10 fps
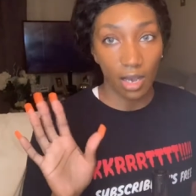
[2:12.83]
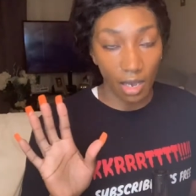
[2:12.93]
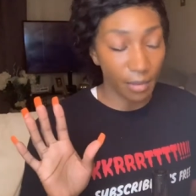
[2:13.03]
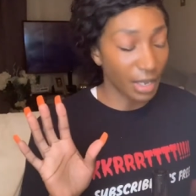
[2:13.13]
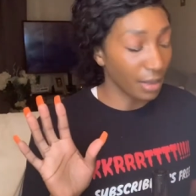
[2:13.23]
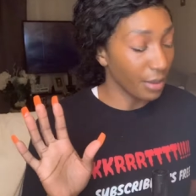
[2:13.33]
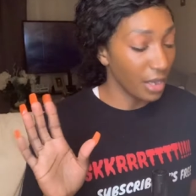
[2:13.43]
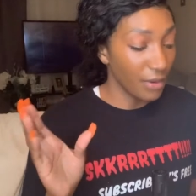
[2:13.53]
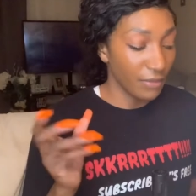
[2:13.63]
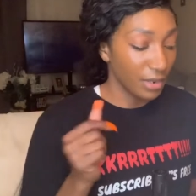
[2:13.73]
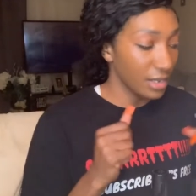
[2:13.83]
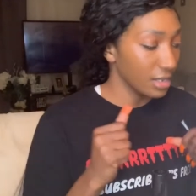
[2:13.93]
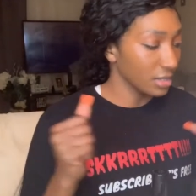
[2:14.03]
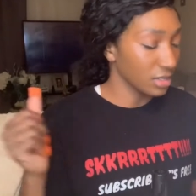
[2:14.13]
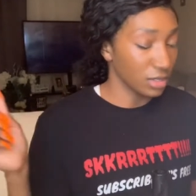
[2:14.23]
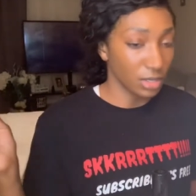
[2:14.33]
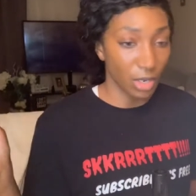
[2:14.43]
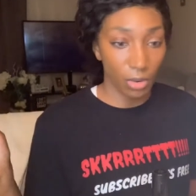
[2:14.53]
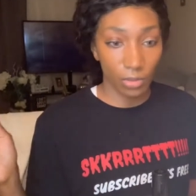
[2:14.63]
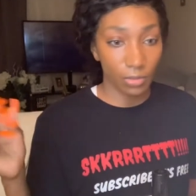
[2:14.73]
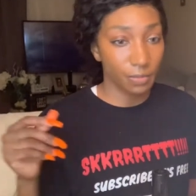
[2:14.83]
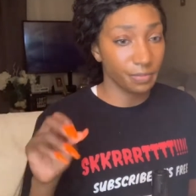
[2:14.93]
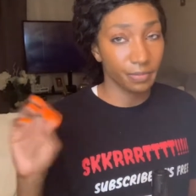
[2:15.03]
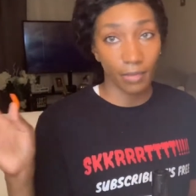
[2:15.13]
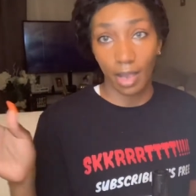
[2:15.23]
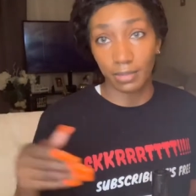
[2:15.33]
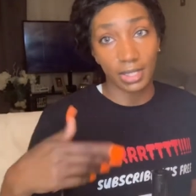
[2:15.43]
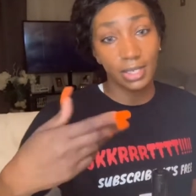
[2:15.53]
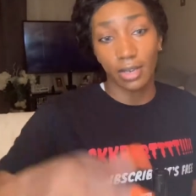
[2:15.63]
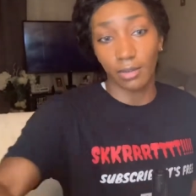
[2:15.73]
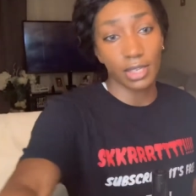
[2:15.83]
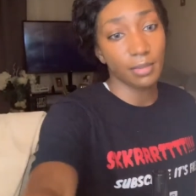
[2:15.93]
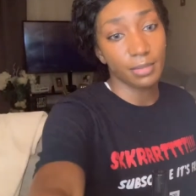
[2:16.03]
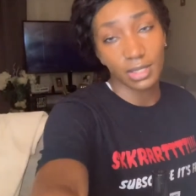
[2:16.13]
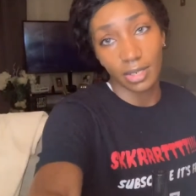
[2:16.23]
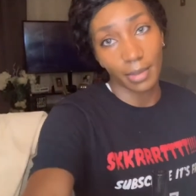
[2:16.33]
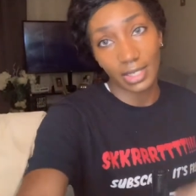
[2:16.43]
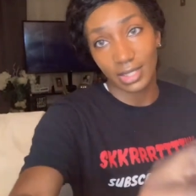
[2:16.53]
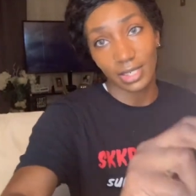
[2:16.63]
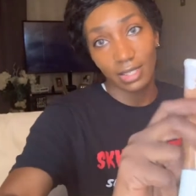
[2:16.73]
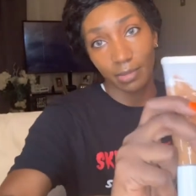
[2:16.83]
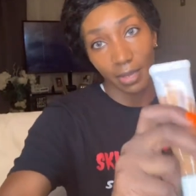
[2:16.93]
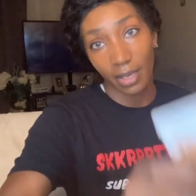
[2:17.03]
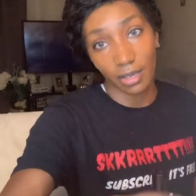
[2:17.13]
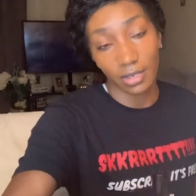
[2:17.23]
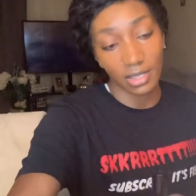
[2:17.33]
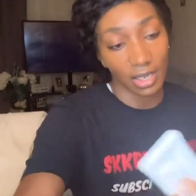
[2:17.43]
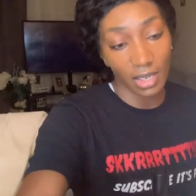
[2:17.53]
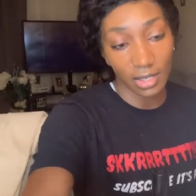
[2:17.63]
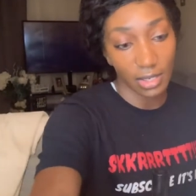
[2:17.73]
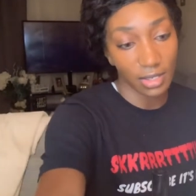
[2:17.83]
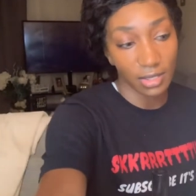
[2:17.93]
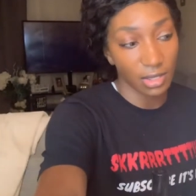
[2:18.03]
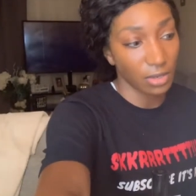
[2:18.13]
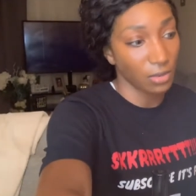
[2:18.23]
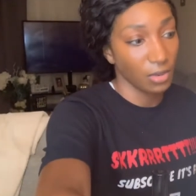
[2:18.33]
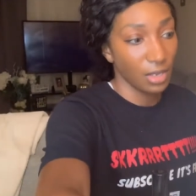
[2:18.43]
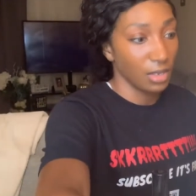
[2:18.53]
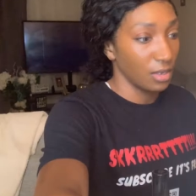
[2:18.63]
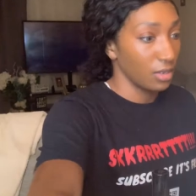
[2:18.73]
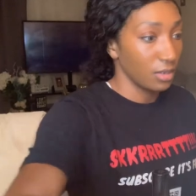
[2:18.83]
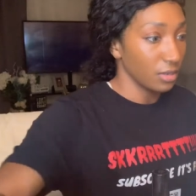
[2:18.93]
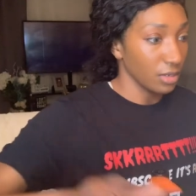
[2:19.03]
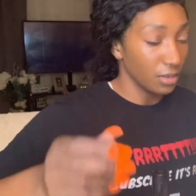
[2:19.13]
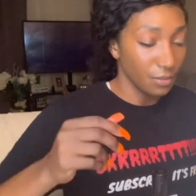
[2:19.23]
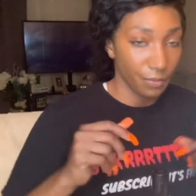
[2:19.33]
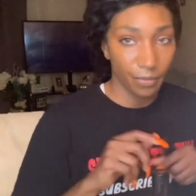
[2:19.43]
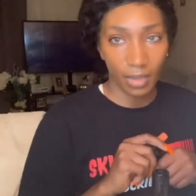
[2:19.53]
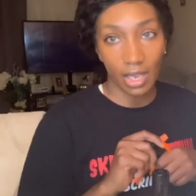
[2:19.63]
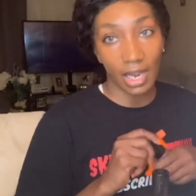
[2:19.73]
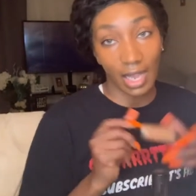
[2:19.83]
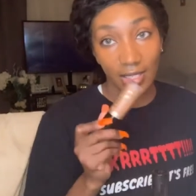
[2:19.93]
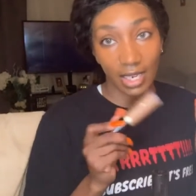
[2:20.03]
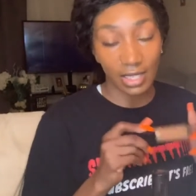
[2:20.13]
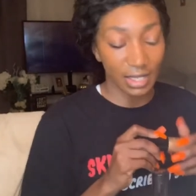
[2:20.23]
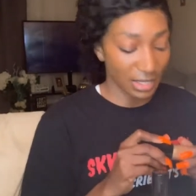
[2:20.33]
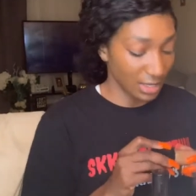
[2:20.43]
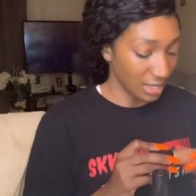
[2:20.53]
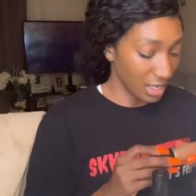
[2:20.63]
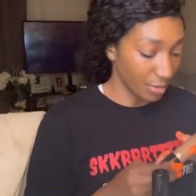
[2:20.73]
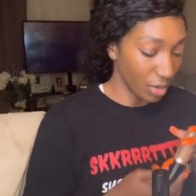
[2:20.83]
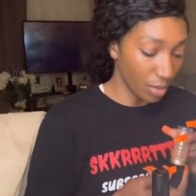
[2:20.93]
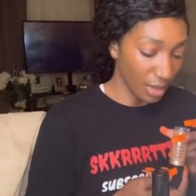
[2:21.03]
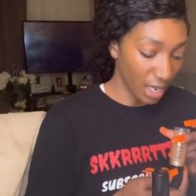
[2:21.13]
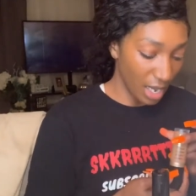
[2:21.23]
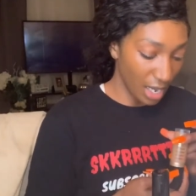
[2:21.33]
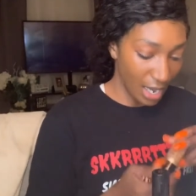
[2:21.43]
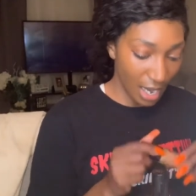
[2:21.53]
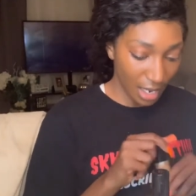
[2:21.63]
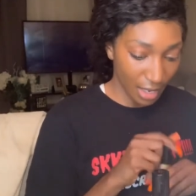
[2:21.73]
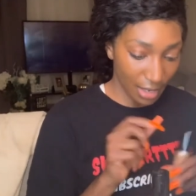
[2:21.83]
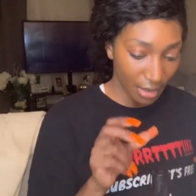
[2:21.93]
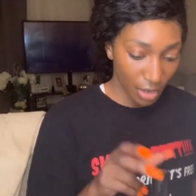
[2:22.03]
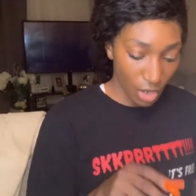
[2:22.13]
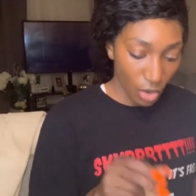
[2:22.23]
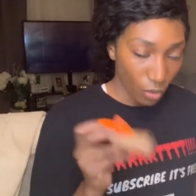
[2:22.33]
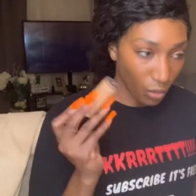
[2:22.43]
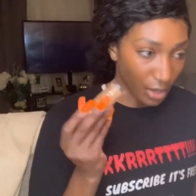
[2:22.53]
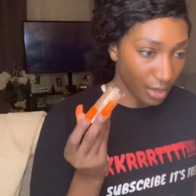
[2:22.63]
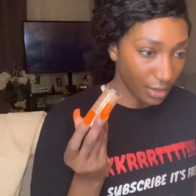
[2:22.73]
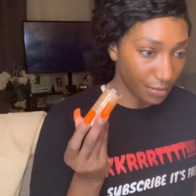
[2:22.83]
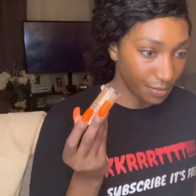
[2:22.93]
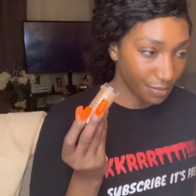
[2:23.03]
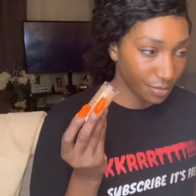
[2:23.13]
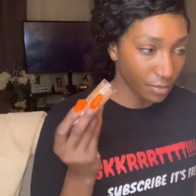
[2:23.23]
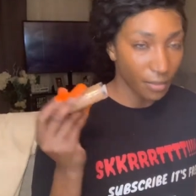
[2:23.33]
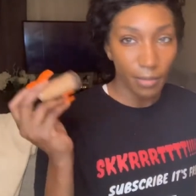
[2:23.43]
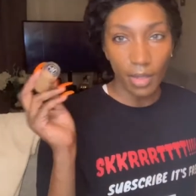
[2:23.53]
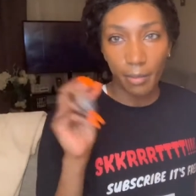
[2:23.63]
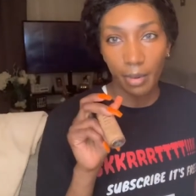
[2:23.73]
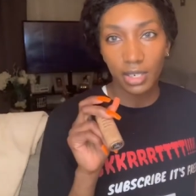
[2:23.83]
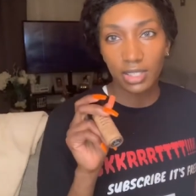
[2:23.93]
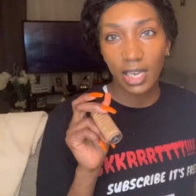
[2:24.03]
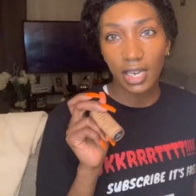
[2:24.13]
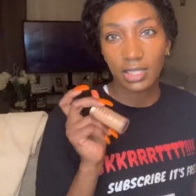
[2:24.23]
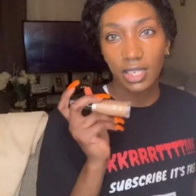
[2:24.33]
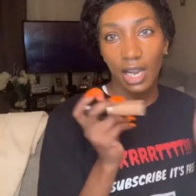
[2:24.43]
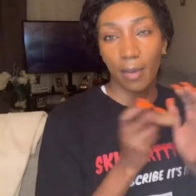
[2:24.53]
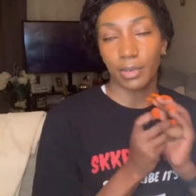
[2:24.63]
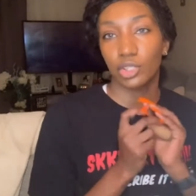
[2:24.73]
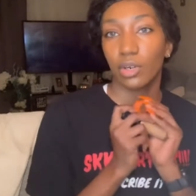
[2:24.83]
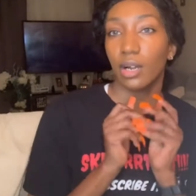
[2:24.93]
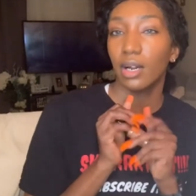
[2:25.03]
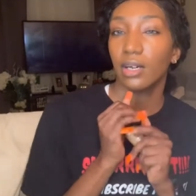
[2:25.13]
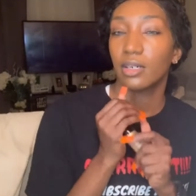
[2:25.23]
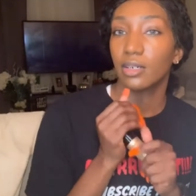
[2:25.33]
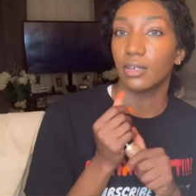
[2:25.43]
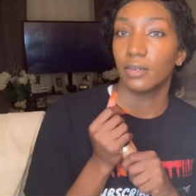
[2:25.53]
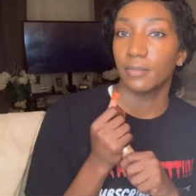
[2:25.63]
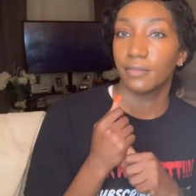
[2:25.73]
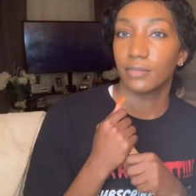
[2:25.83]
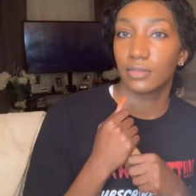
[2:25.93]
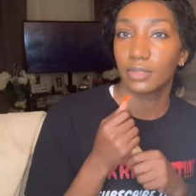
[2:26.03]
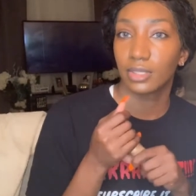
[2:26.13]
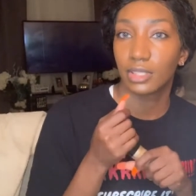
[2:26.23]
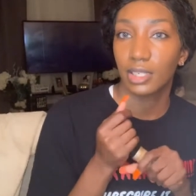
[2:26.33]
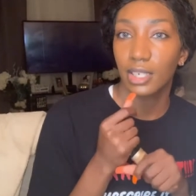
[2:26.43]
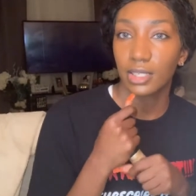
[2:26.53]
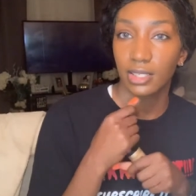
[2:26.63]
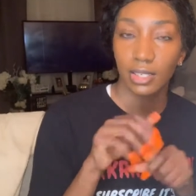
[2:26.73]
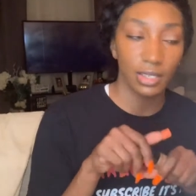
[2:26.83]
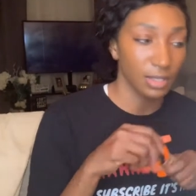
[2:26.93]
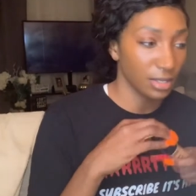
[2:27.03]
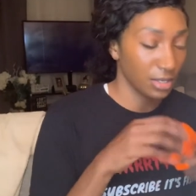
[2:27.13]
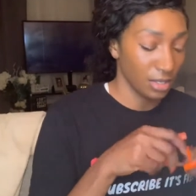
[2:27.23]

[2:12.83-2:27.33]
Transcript: I'm not getting paid for this. No, I'm still going to keep this. I'm not sending this back or nothing like that. So, yeah. And like I said, I think this in time. Normally, I highlight with butterscotch. I'm going to try a chestnut.